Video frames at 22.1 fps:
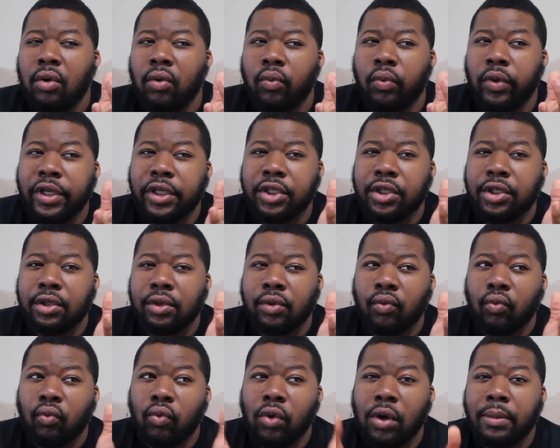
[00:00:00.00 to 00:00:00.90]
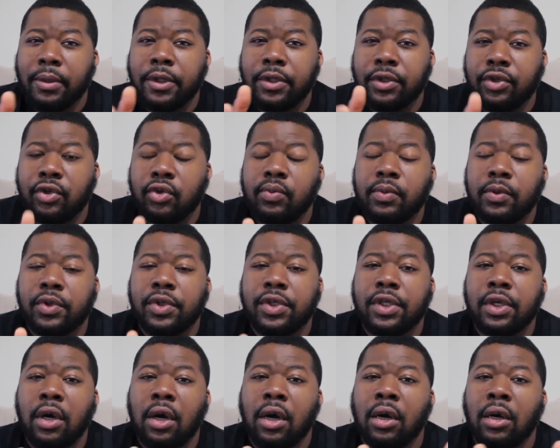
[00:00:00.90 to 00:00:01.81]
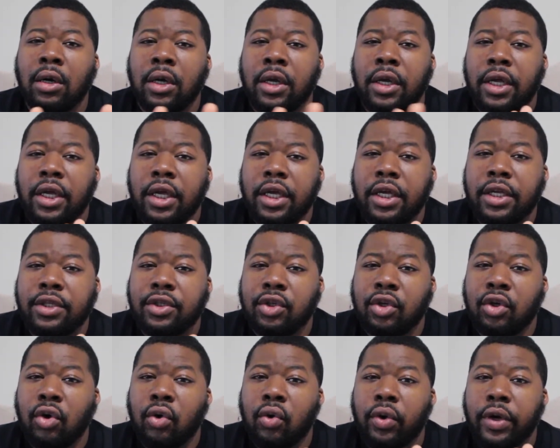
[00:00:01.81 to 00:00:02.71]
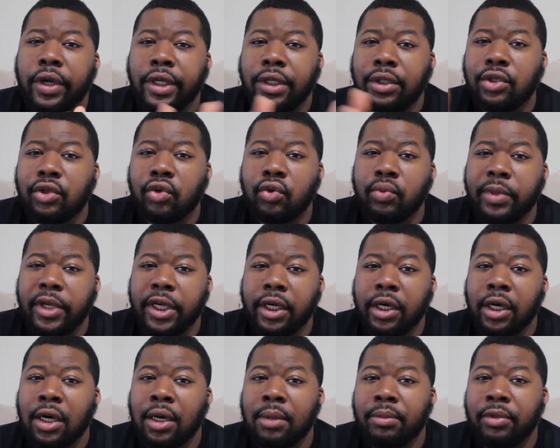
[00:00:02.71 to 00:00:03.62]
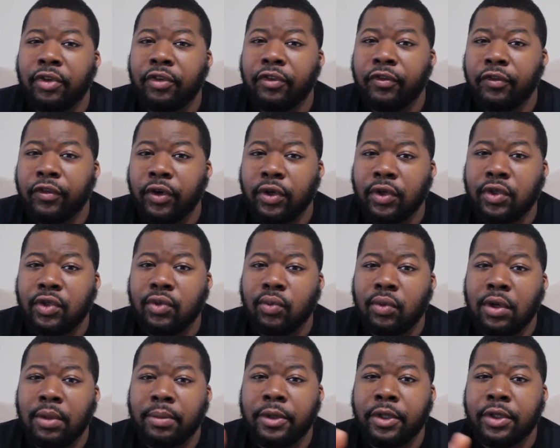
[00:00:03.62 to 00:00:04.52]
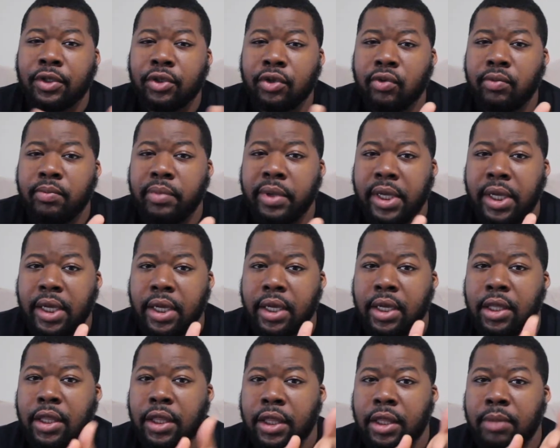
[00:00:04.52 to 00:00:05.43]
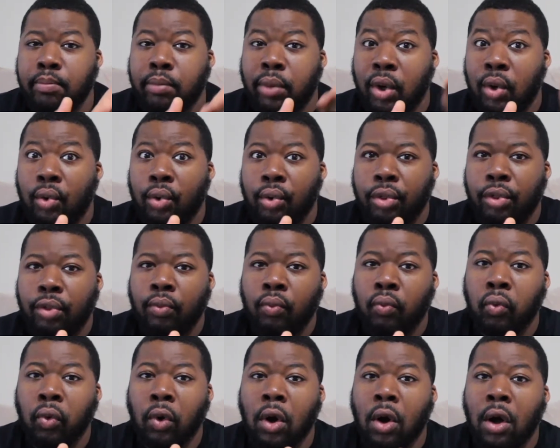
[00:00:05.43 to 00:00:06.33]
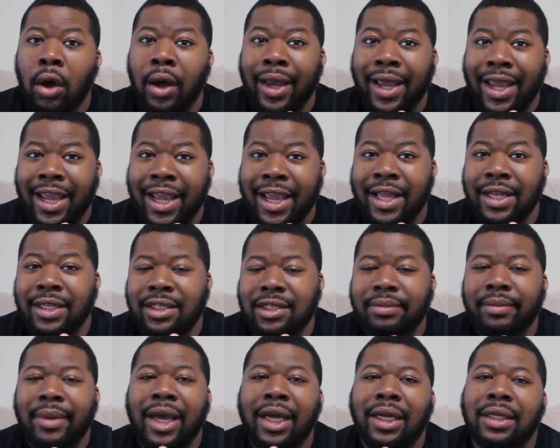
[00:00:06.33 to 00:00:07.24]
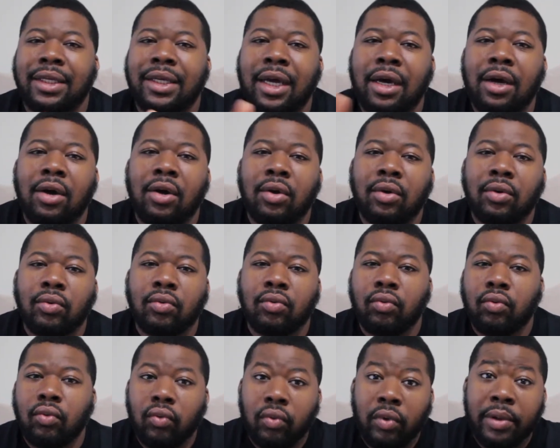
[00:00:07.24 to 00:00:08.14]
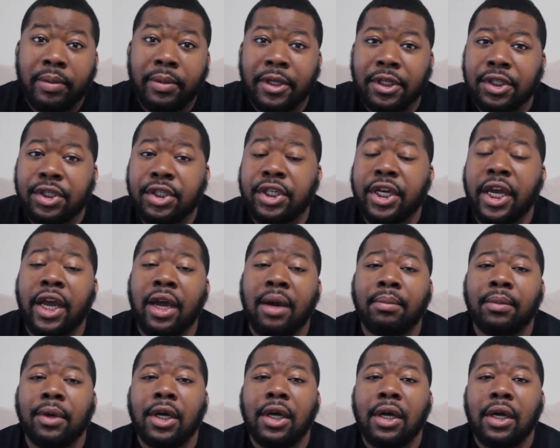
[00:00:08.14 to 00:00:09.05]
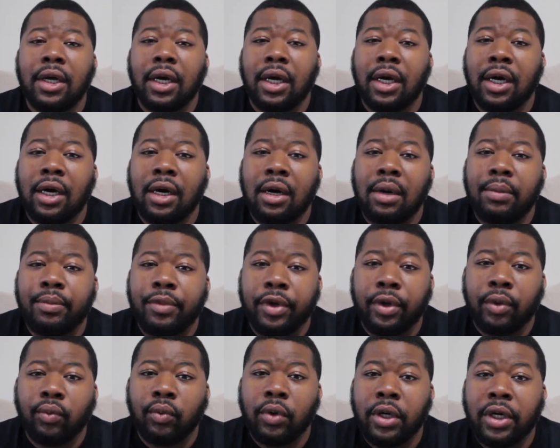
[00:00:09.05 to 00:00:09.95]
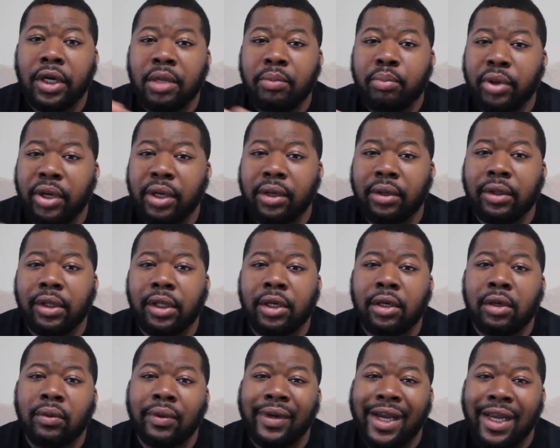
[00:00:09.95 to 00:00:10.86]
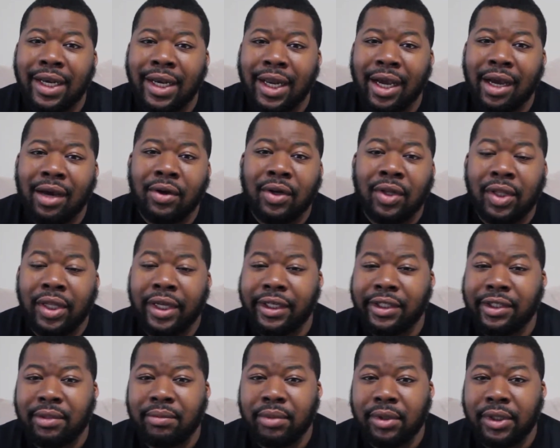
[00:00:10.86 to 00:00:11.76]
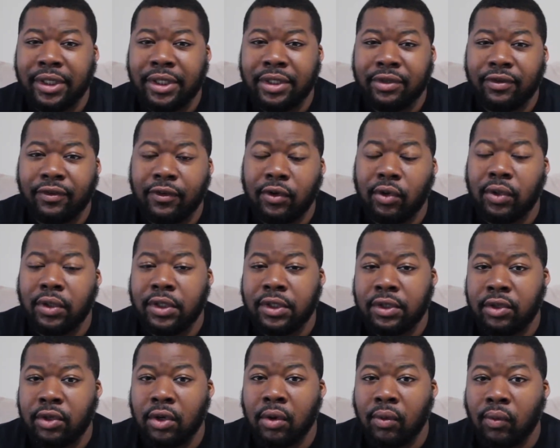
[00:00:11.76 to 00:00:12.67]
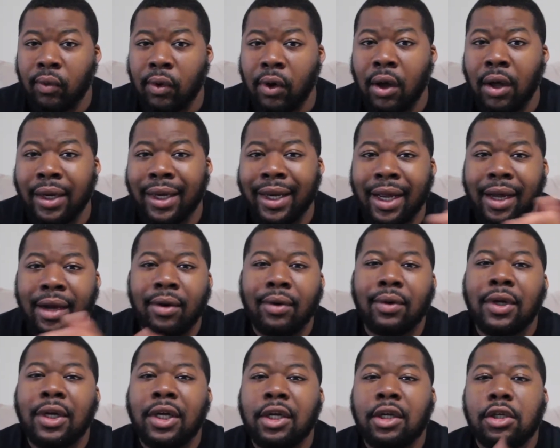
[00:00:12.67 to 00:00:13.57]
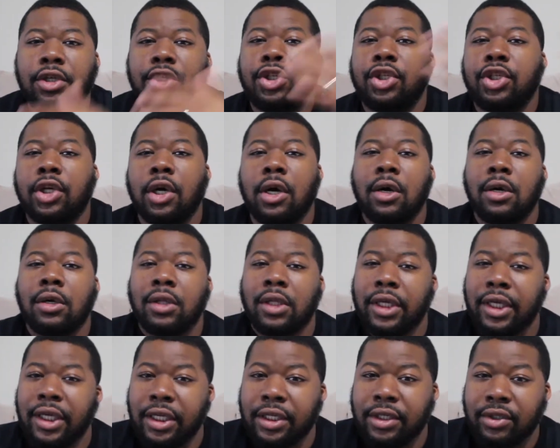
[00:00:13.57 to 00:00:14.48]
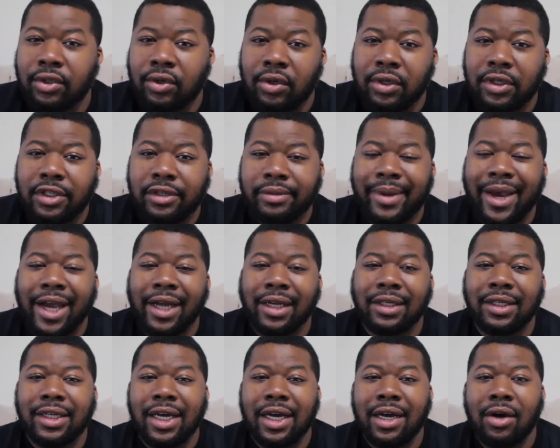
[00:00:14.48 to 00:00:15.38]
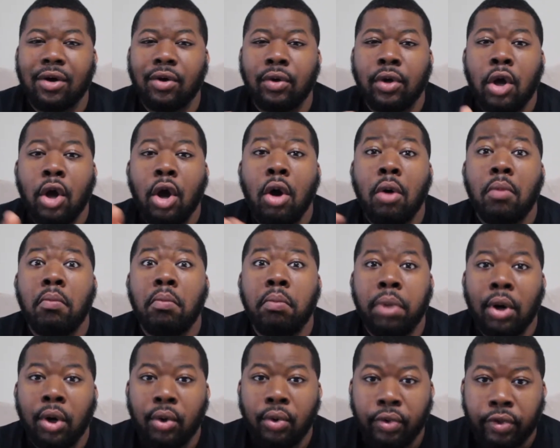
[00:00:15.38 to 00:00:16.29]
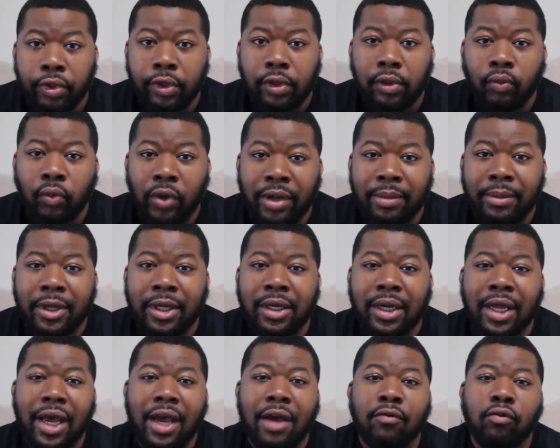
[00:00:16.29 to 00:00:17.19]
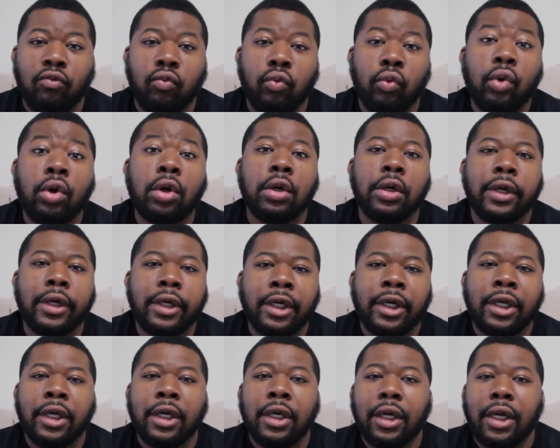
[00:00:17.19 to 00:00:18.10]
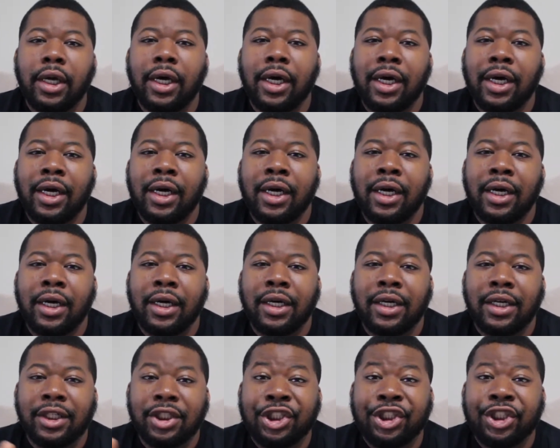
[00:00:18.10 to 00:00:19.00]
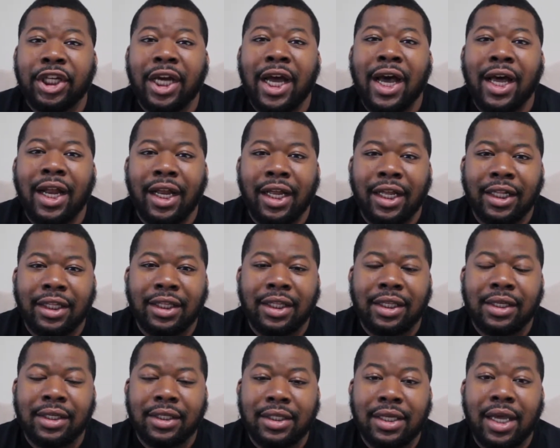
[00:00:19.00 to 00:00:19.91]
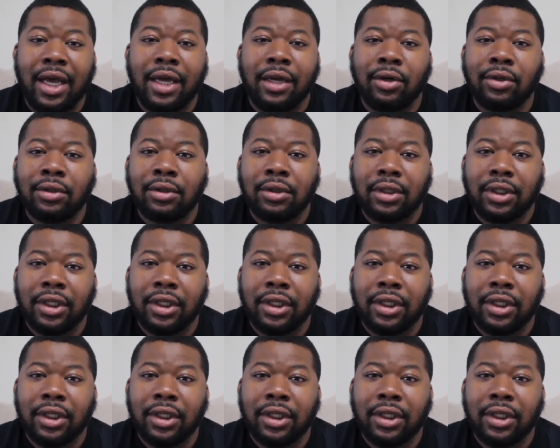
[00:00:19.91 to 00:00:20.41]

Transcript: which woman superstar is going to become the first woman to be both Raw and SmackDown Women's Champ. Um, they're running parallel right now. Alexa Bliss, of course, is on Raw now. Charlotte is on SmackDown both women have won uh, a shot at the title.